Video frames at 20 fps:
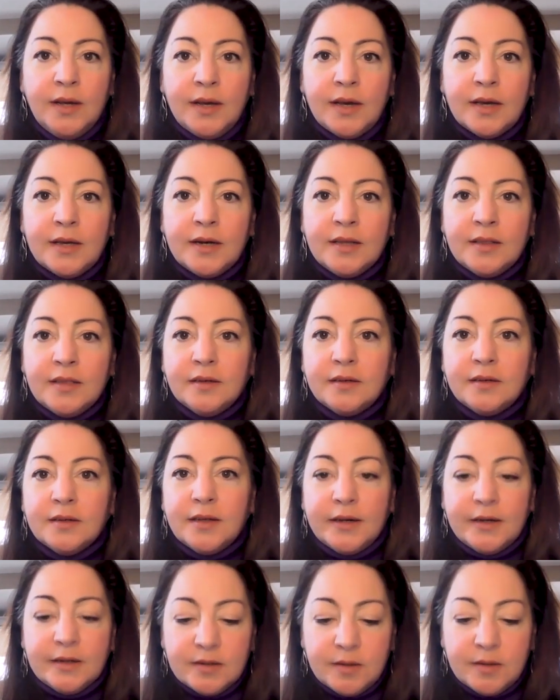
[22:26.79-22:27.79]
And I think a
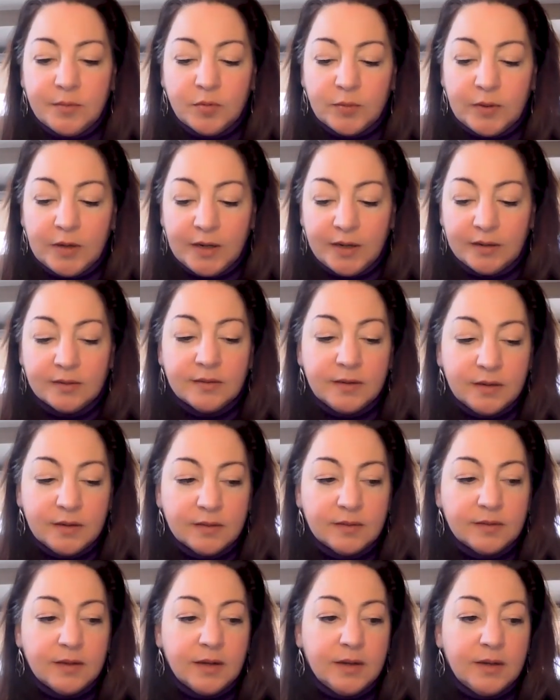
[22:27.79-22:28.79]
lot of times what I see
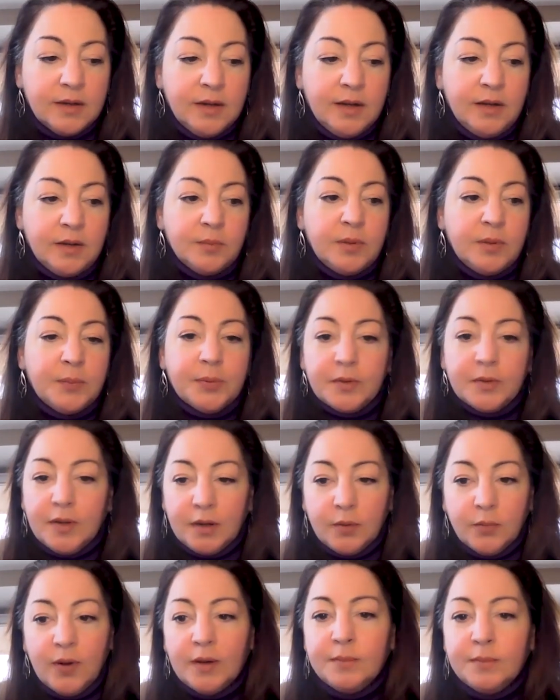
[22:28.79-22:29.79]
is that people are
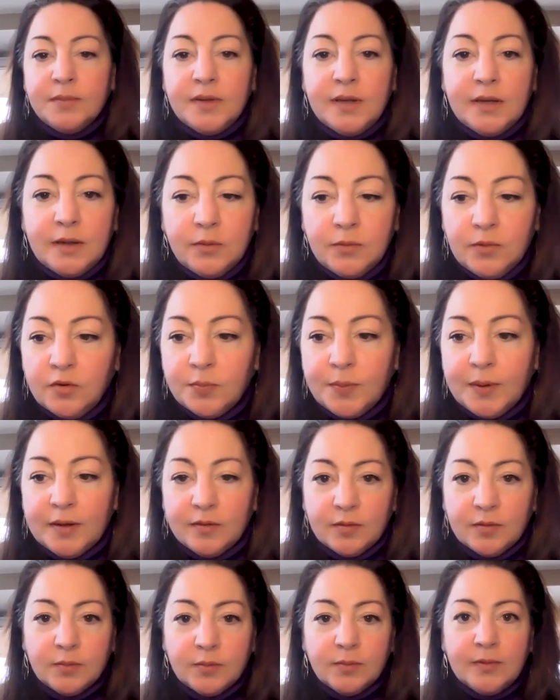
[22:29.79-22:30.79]
like, well, they didn't respond,
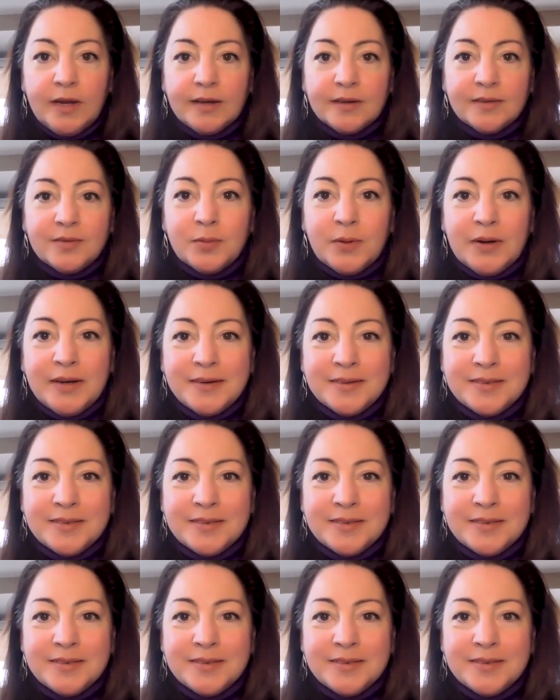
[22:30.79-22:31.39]
so next, right?